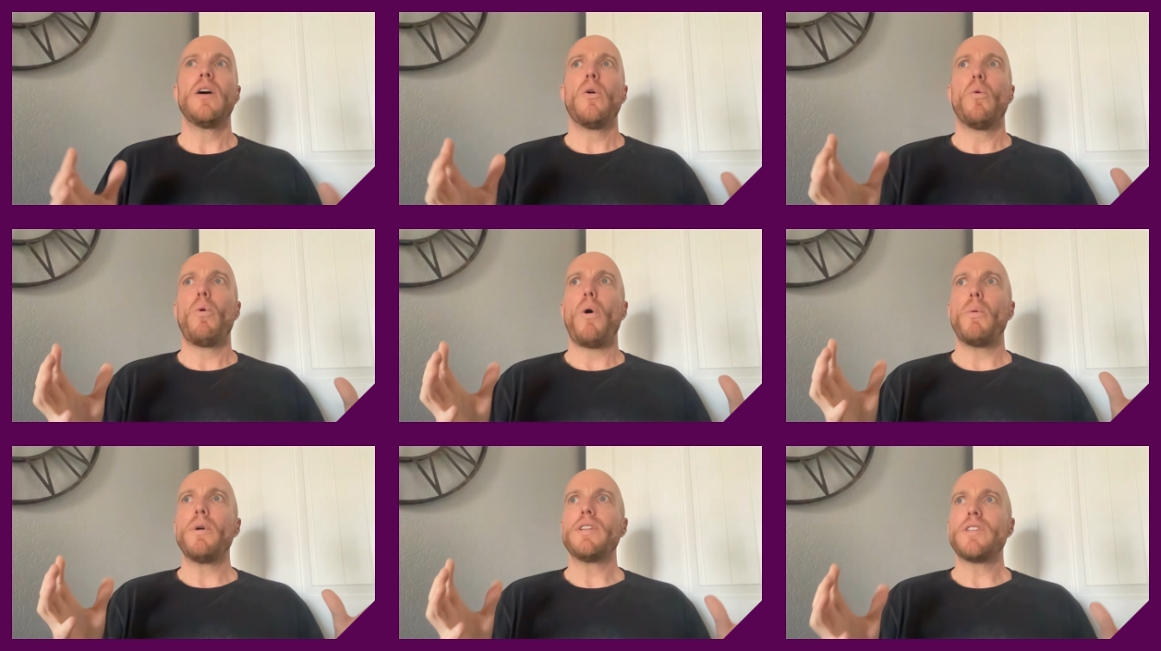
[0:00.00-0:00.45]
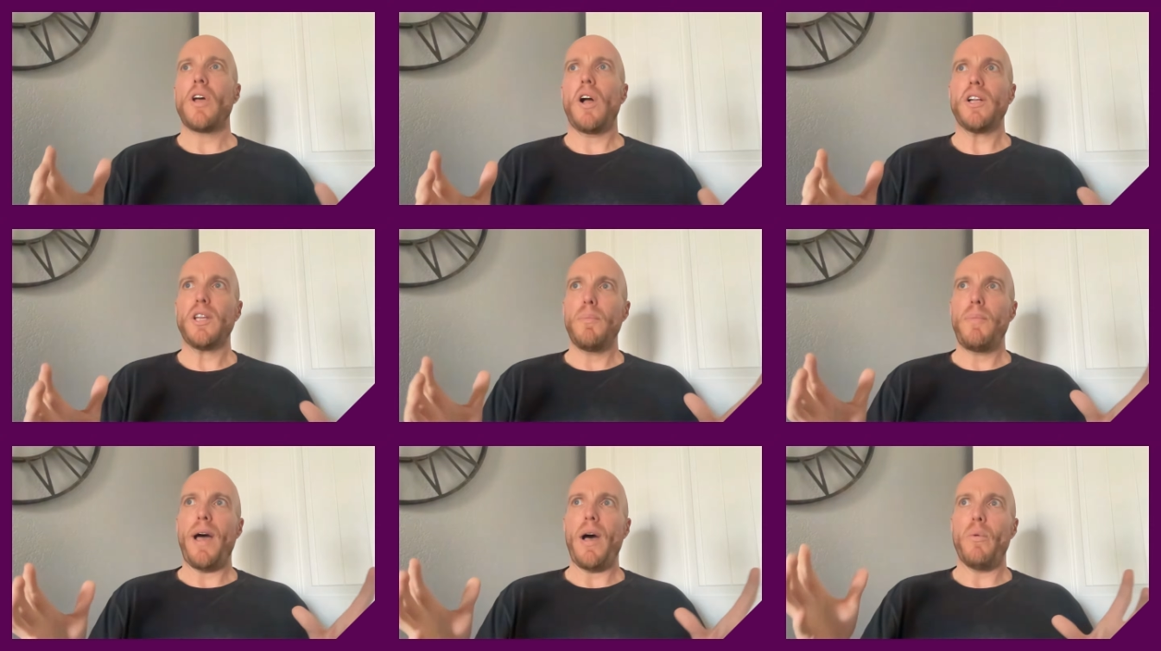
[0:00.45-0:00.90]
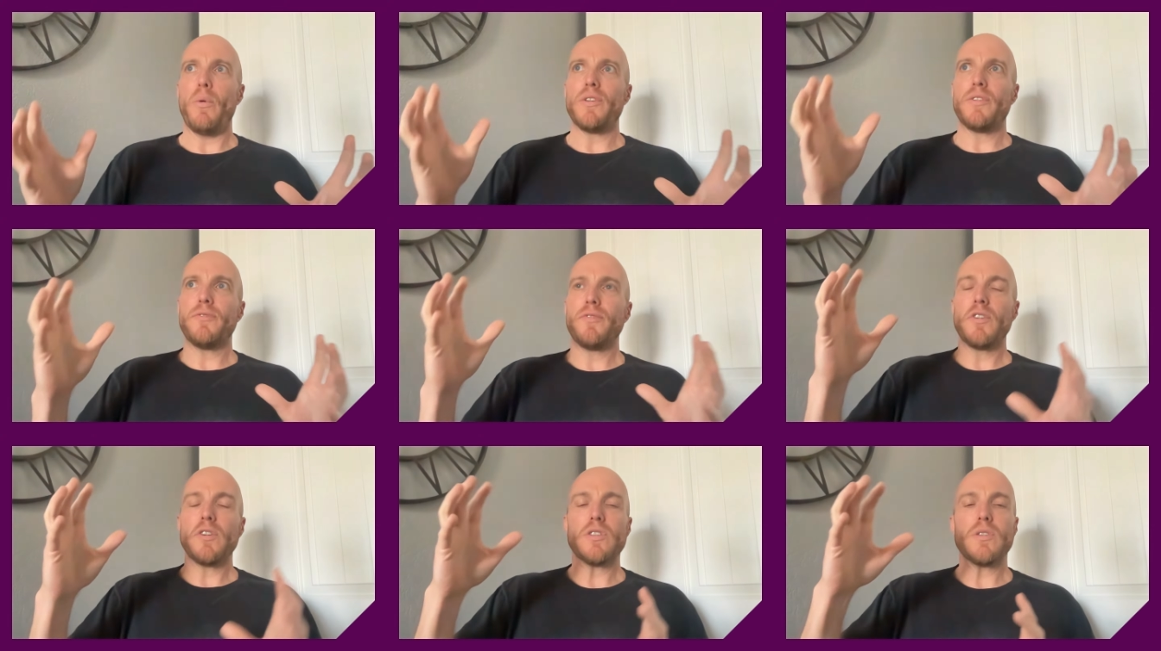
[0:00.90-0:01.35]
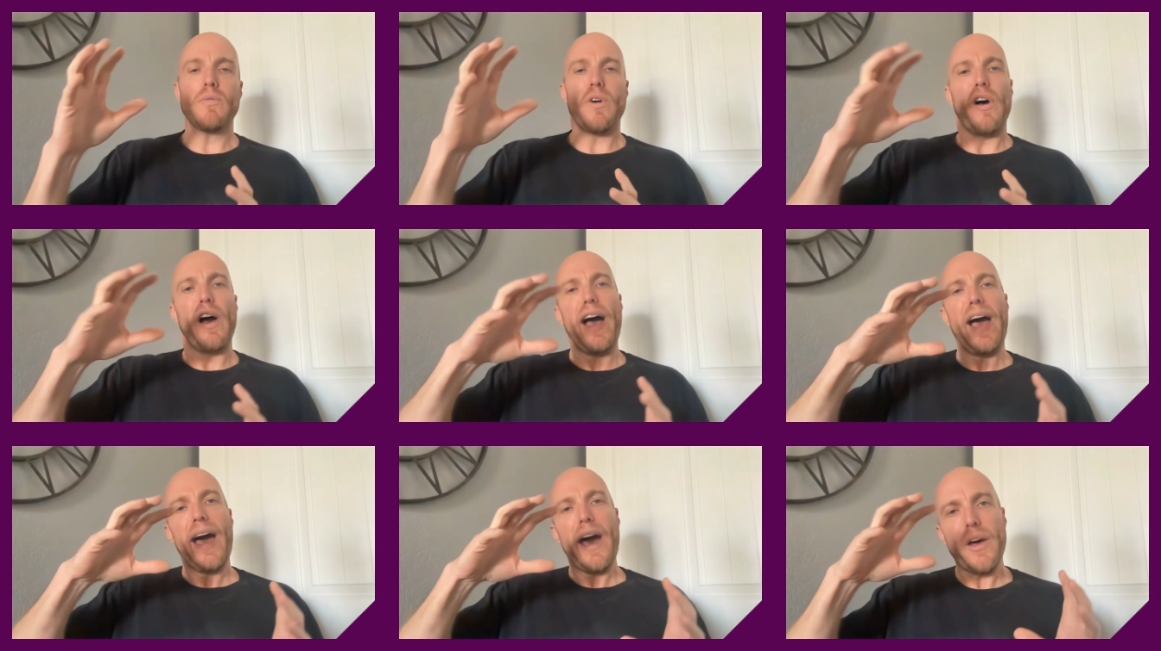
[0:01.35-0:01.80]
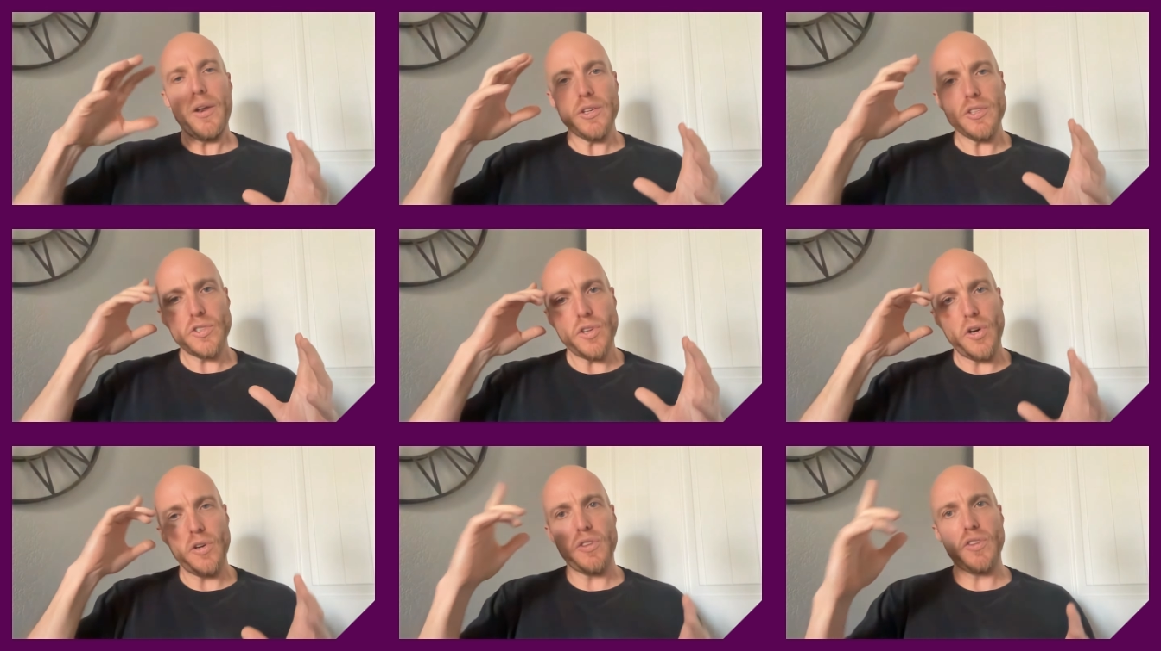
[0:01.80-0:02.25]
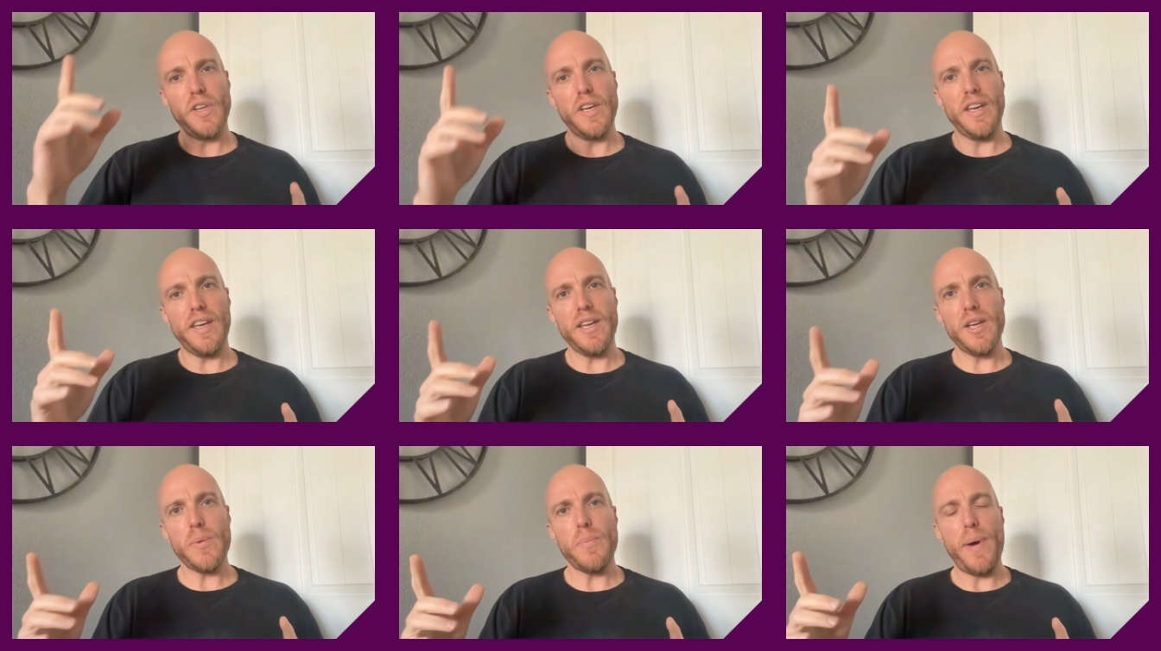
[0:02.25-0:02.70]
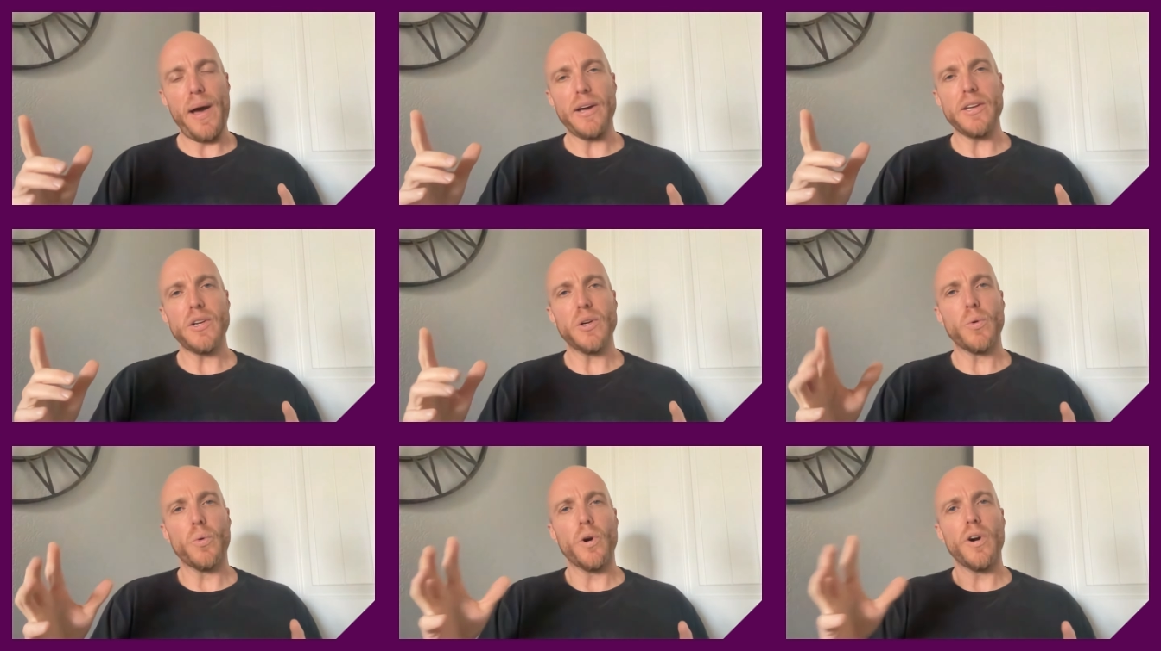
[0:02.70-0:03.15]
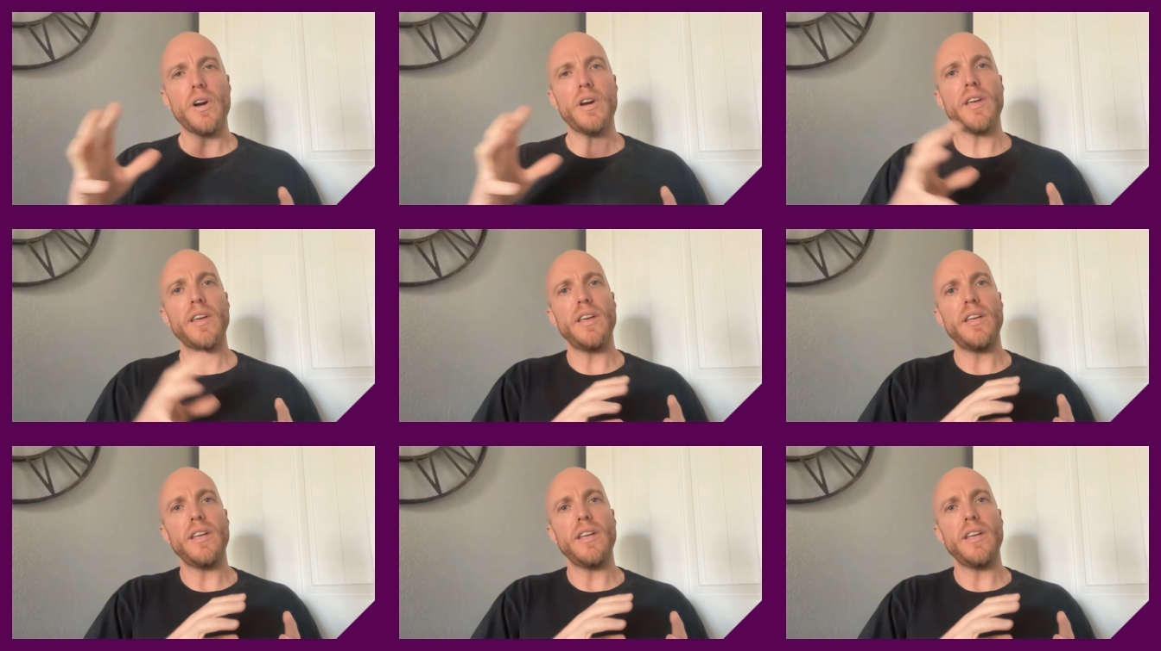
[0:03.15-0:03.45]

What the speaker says: What we talked about was, first of all, how to start thinking about your work